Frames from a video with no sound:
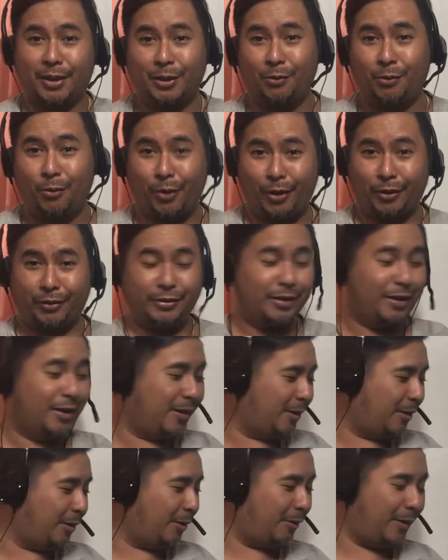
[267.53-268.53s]
in the world
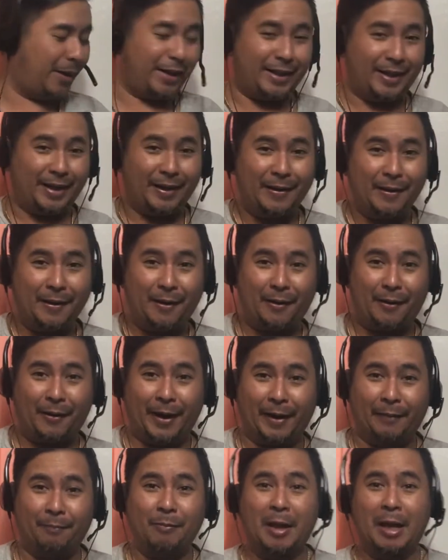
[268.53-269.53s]
already.
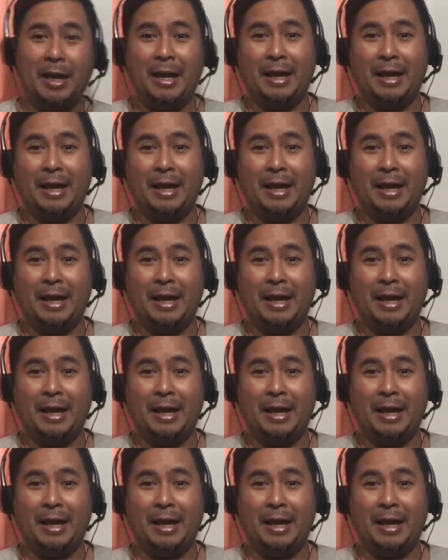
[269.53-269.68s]
Alright?